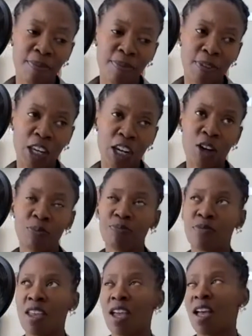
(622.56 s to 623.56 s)
You know,
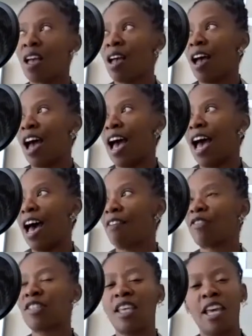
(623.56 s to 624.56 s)

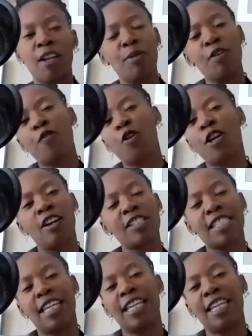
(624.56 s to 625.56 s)
I've said it before and I'll
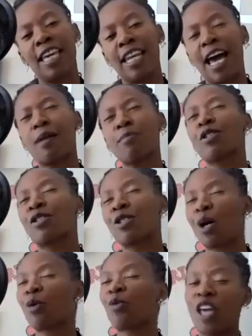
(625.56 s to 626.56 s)
say it again. I'm
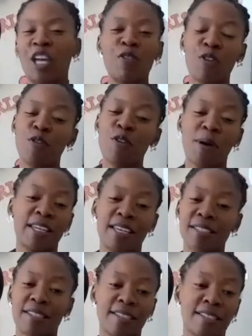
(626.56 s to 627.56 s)
so thankful for my
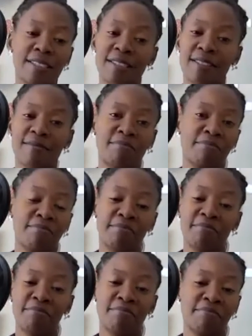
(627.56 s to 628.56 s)
lessons,
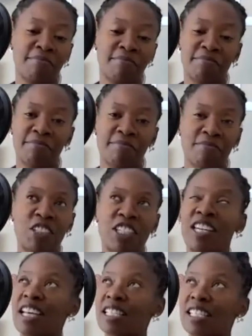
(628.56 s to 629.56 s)
for the
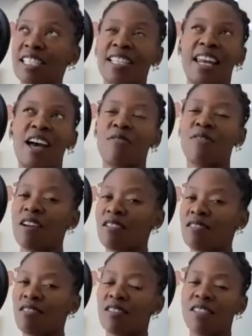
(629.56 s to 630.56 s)
lessons that I've
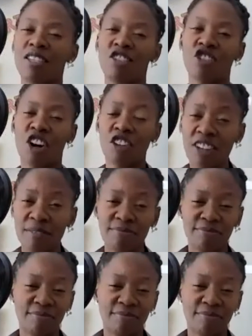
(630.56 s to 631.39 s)
learned on this journey.